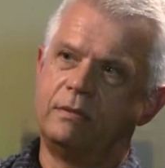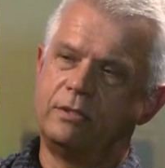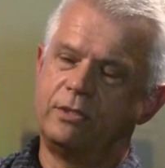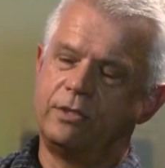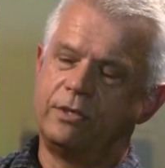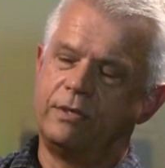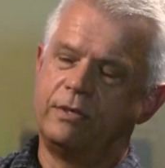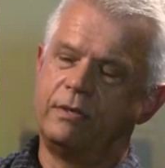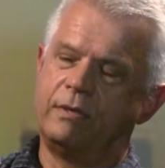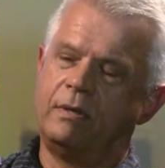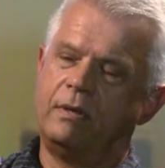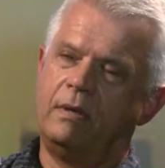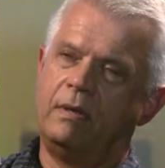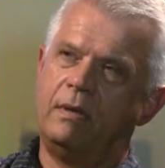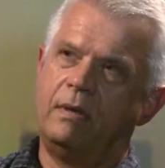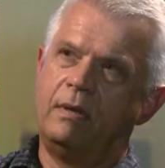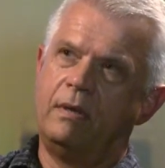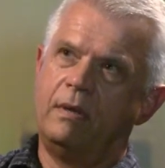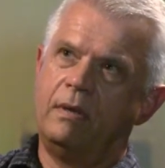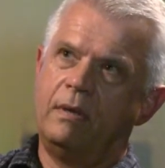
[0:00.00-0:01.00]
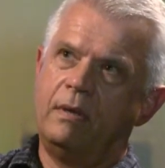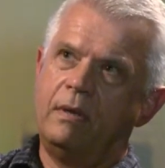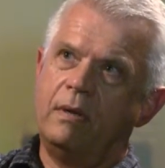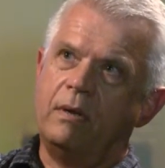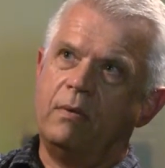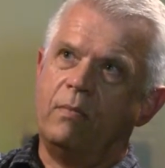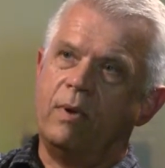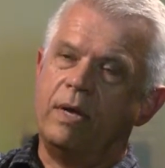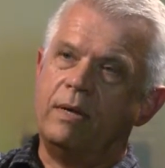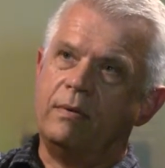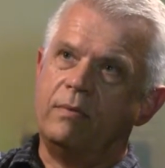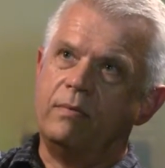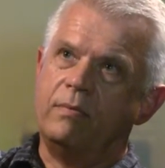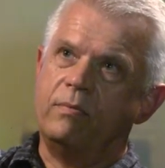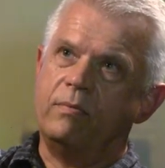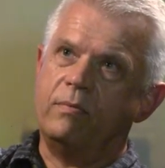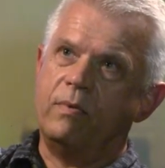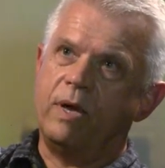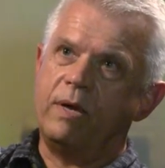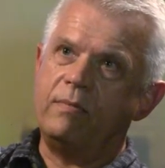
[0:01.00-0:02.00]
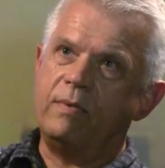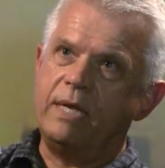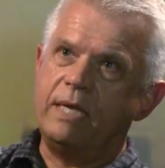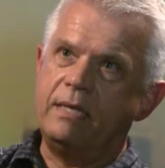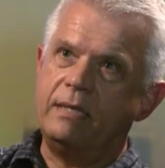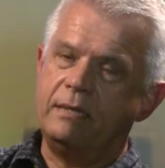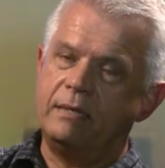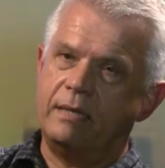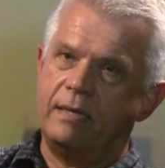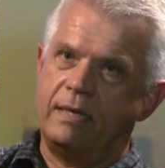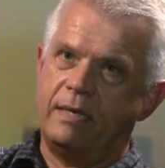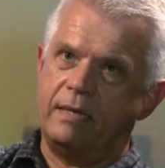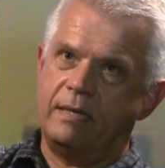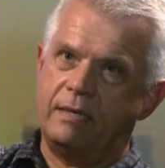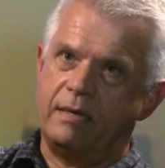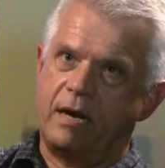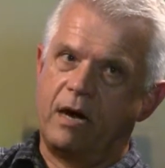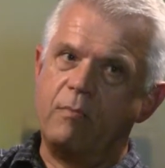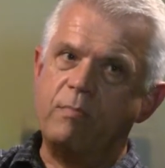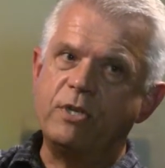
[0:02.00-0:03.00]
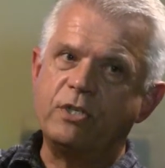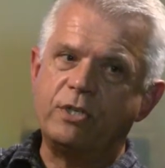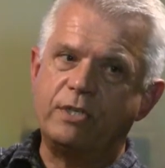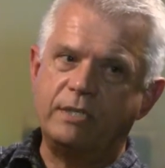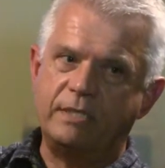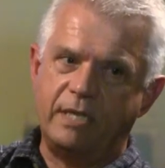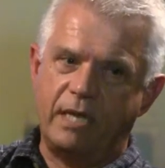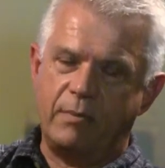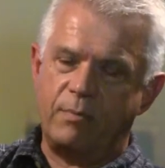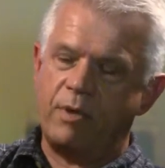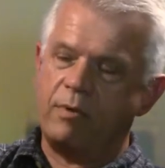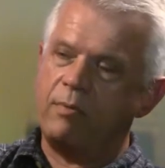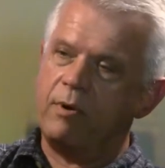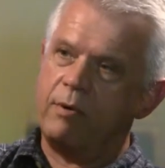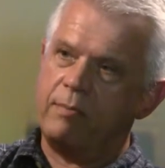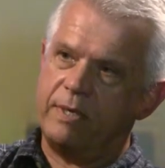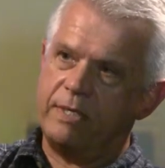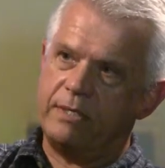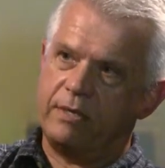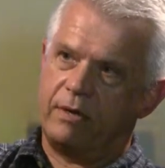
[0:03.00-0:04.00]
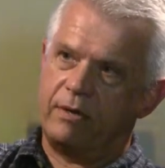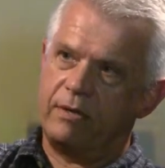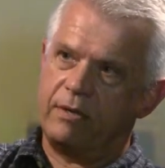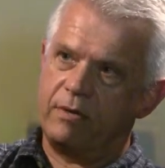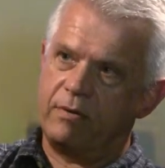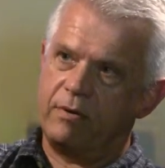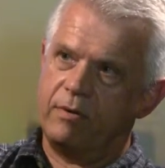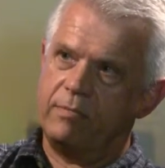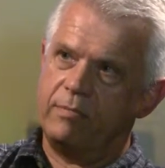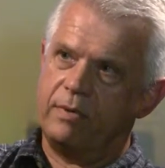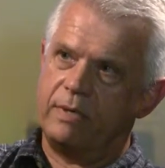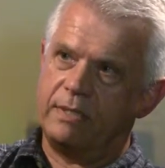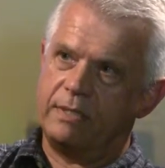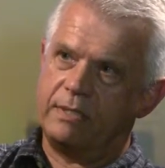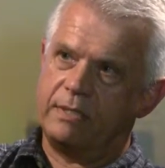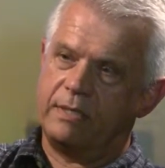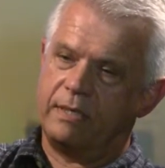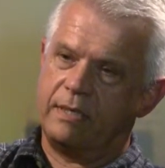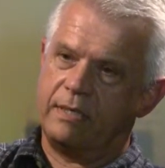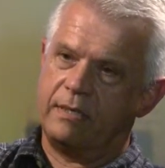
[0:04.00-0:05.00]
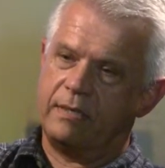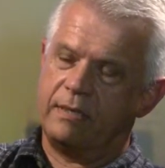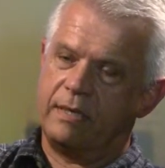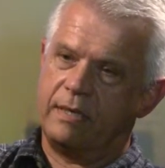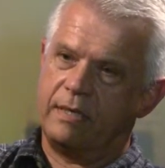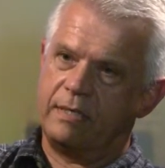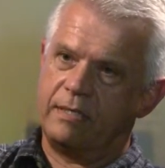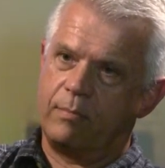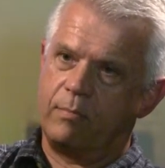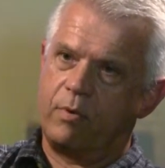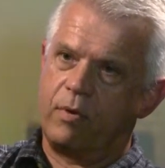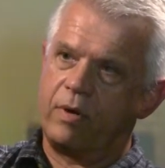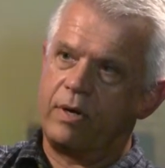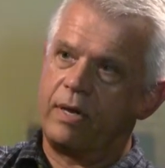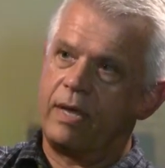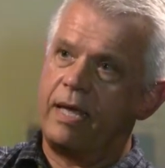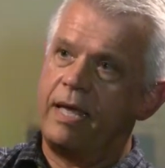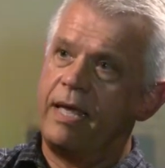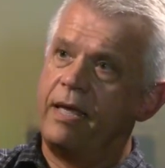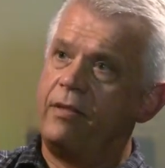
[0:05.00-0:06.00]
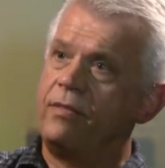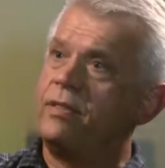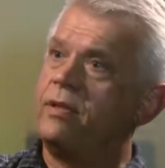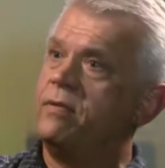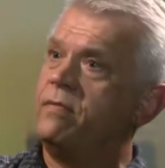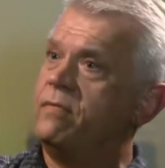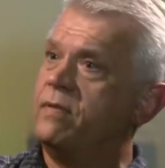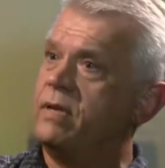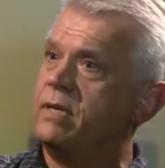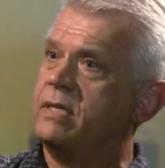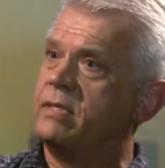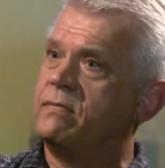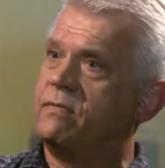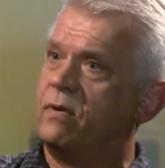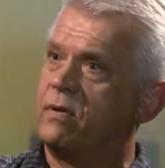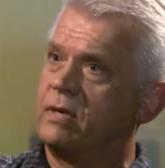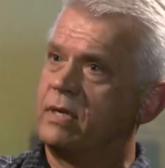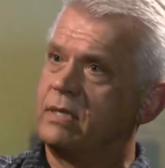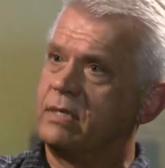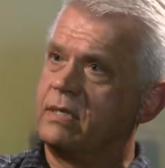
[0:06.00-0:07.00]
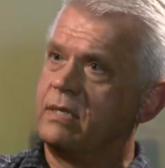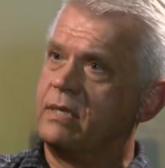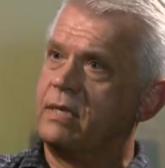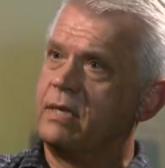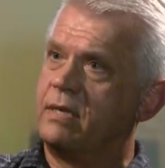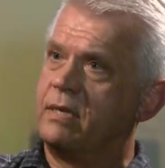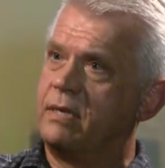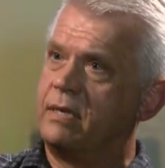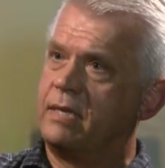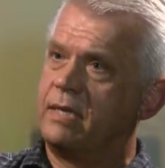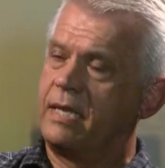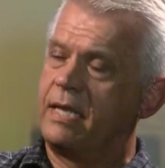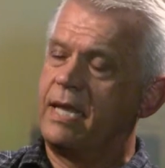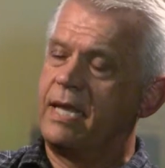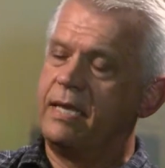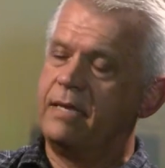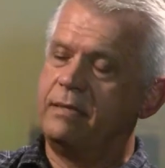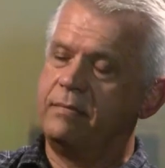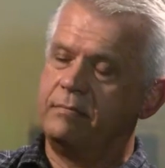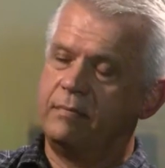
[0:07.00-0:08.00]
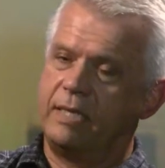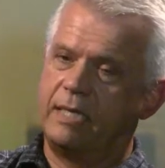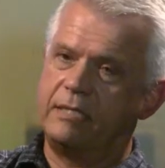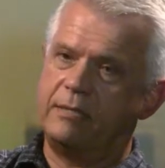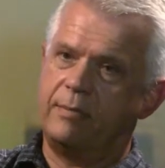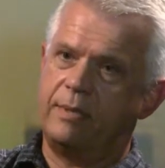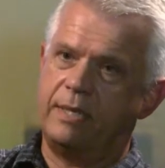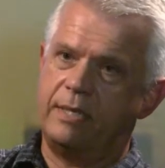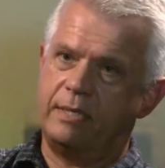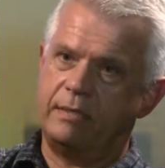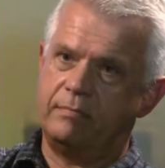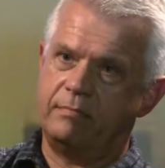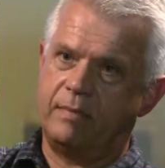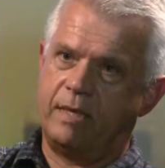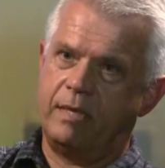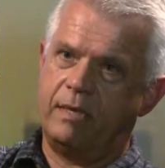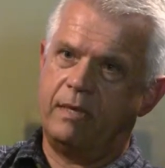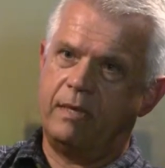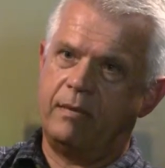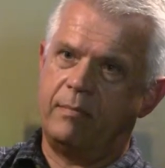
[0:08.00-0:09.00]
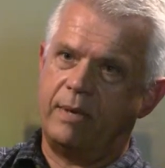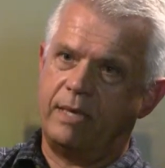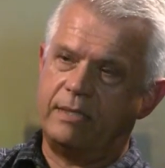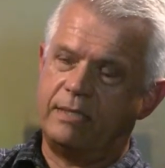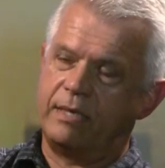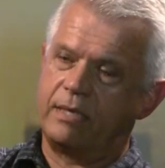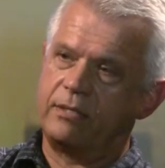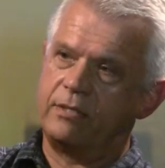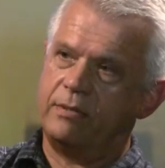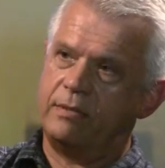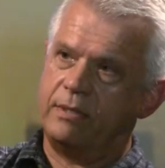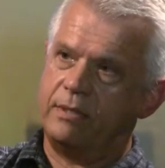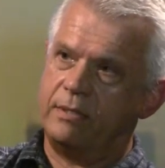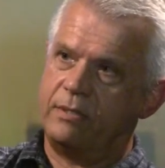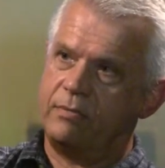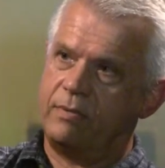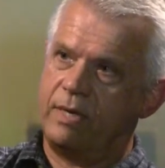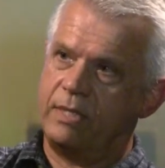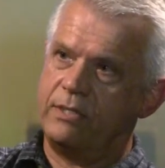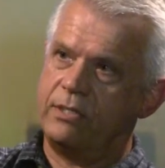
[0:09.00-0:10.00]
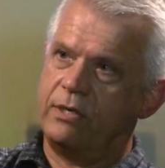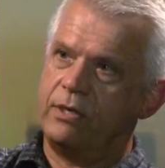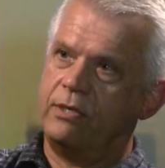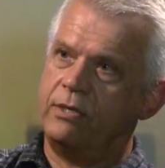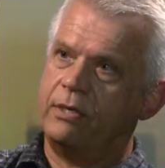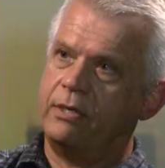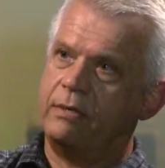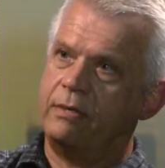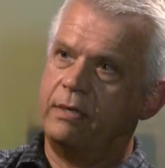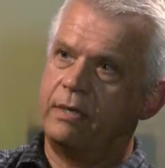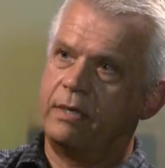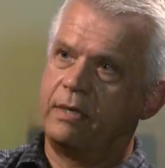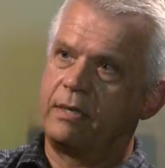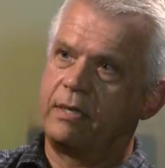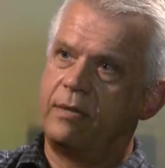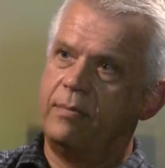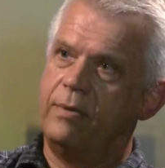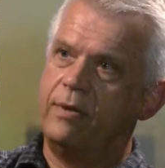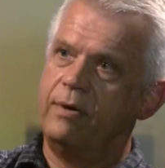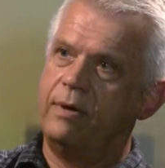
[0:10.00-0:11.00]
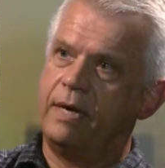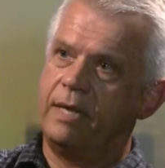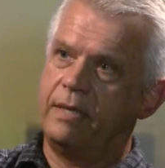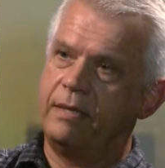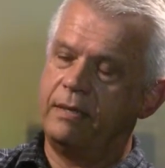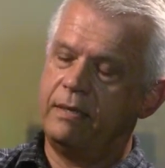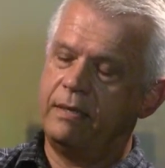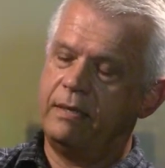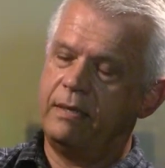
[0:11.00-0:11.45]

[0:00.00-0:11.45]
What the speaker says: Sure. Well, when our mission statement when we started the group was to support a health and fitness focus in the gay, lesbian, bisexual, and transgendered community,